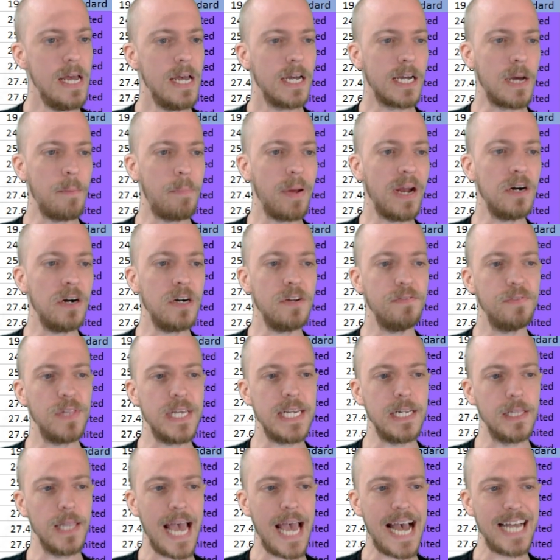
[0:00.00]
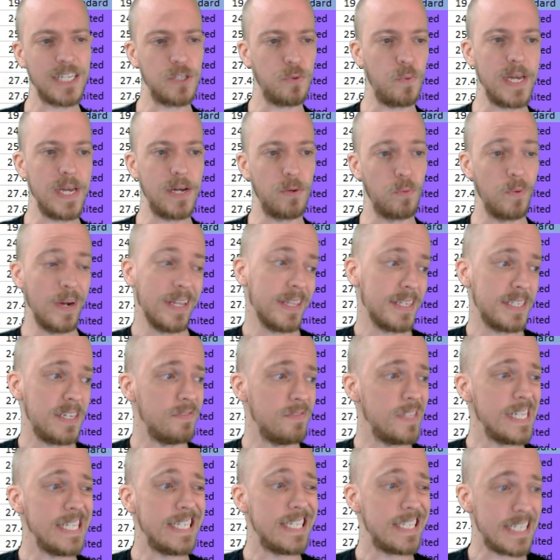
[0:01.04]
Comparatively to last week,
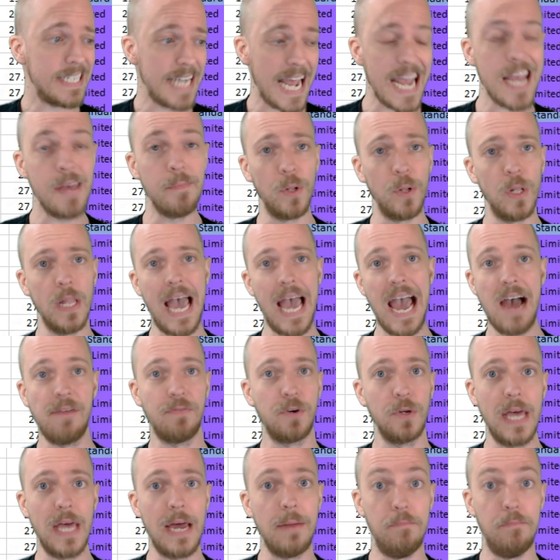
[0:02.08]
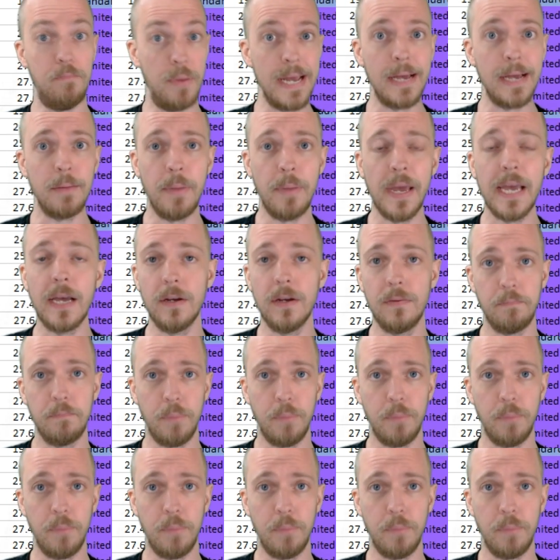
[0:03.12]
relatively stable after that big